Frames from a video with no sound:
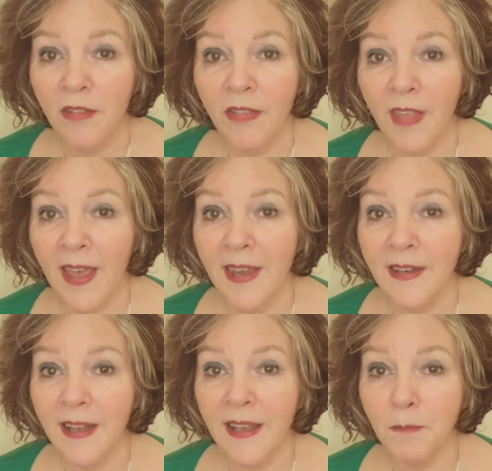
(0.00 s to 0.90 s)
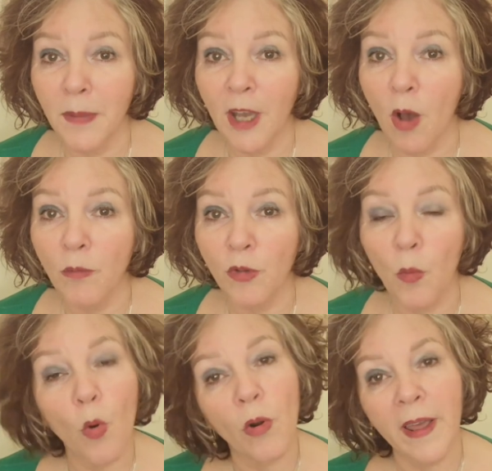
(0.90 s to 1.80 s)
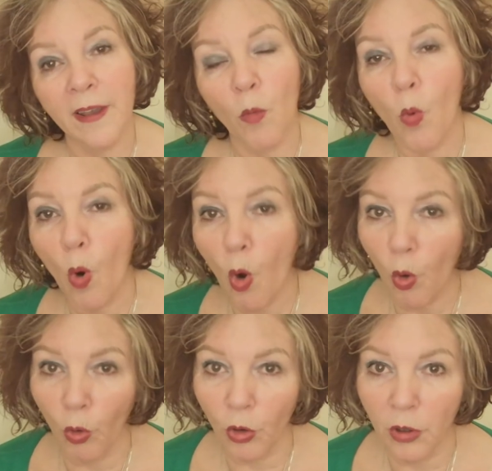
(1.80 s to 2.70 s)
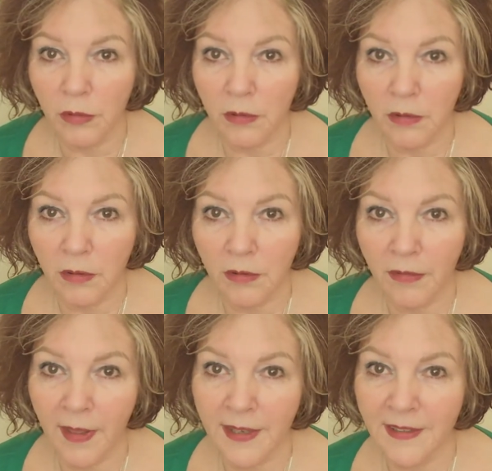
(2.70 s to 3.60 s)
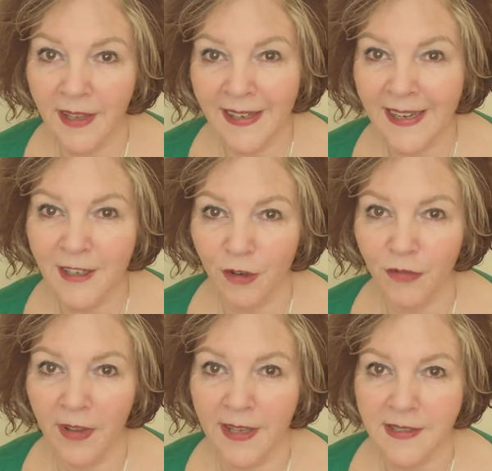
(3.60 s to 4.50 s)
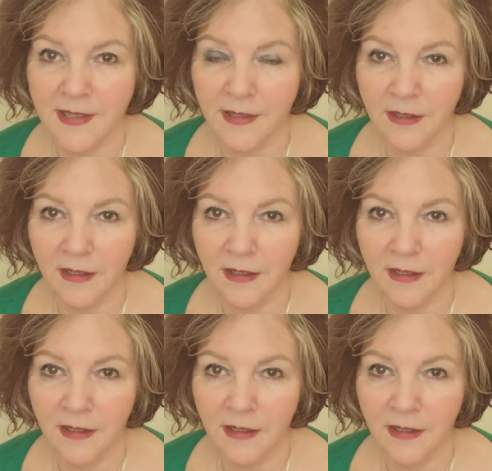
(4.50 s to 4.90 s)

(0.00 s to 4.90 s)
then it becomes more like a wall than an interface.